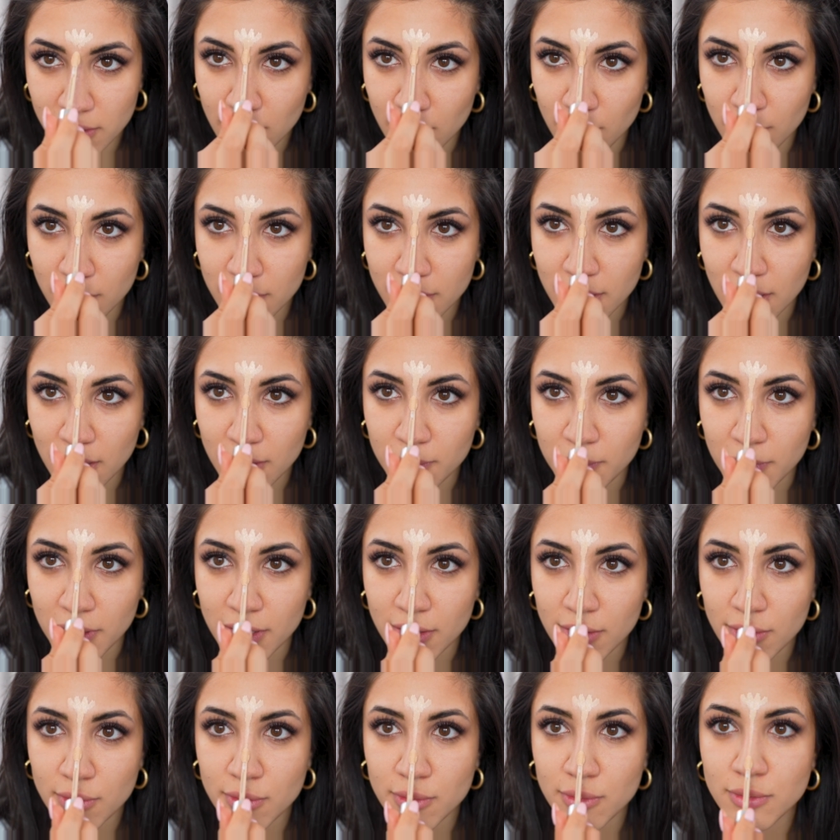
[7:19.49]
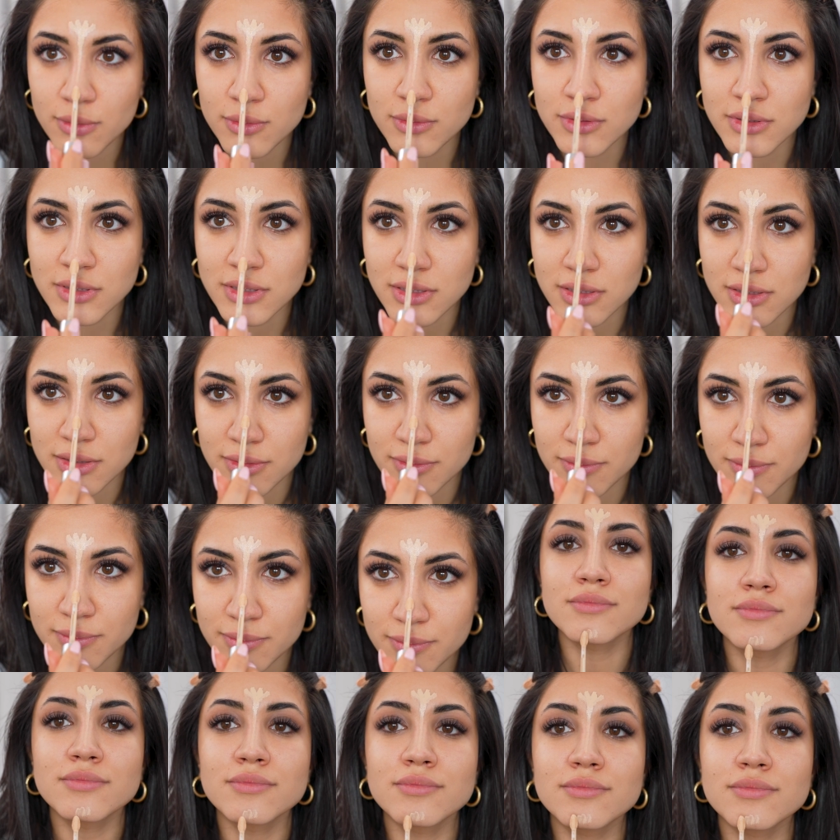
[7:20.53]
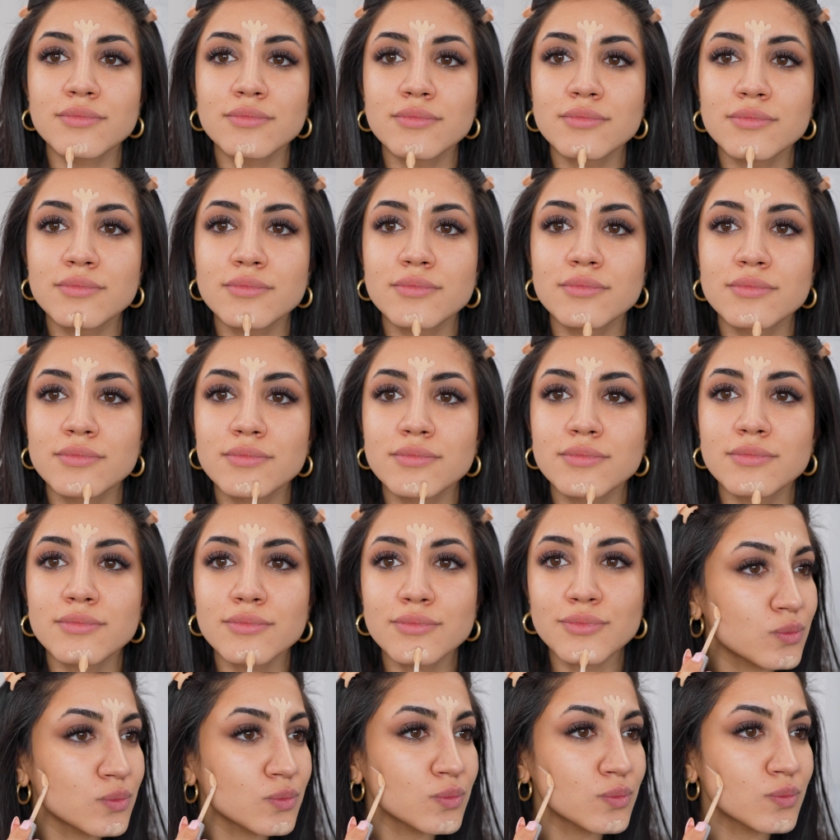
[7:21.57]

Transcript: going down my nose, on my chin,